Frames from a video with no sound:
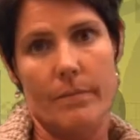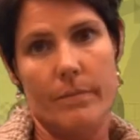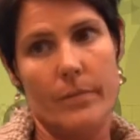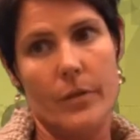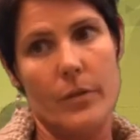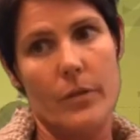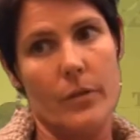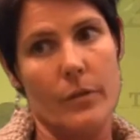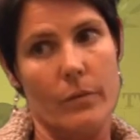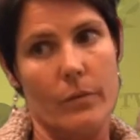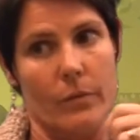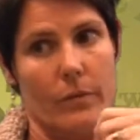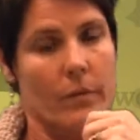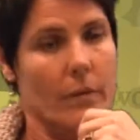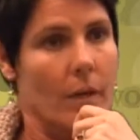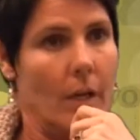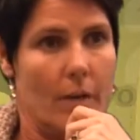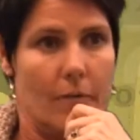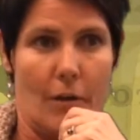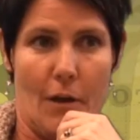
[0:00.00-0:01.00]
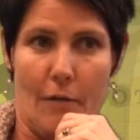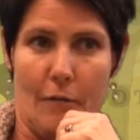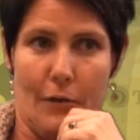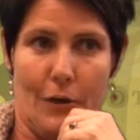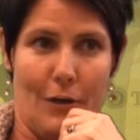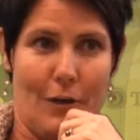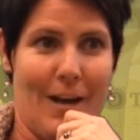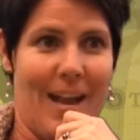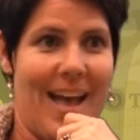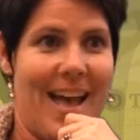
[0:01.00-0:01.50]
student I've
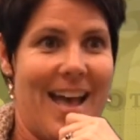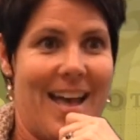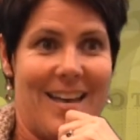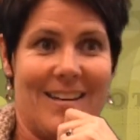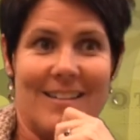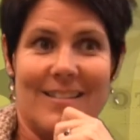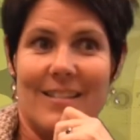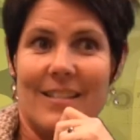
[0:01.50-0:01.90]
ever had,